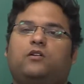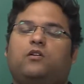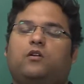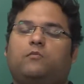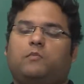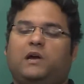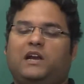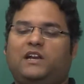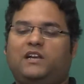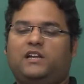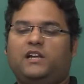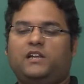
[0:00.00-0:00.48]
or
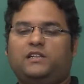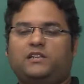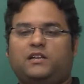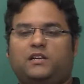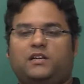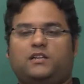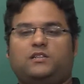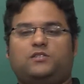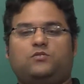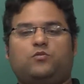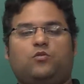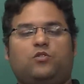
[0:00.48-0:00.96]
my teacher
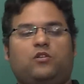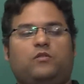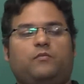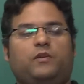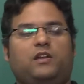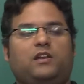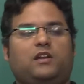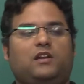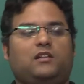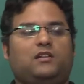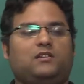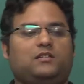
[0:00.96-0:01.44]
has told
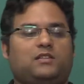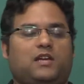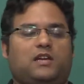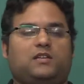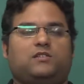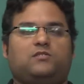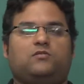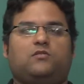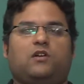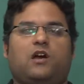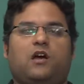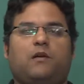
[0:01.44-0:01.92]
me that this
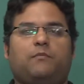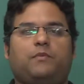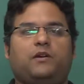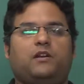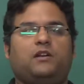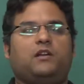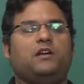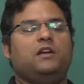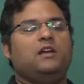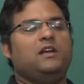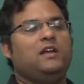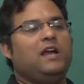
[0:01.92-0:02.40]
has to
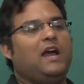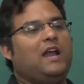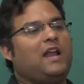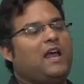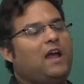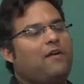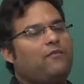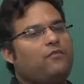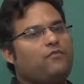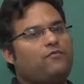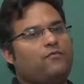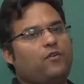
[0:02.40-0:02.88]
happen and I
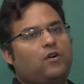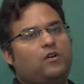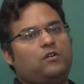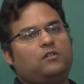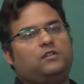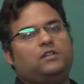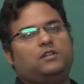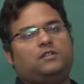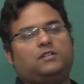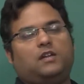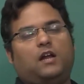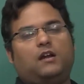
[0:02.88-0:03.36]
have to follow
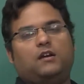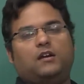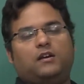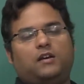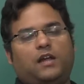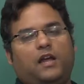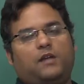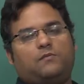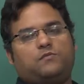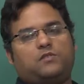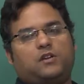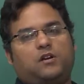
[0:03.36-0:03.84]
this 100
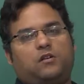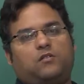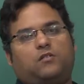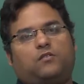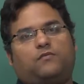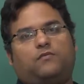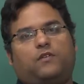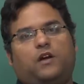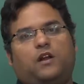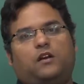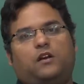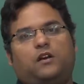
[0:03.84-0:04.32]
times out
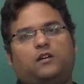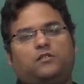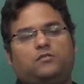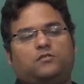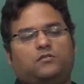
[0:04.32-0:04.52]
of 100.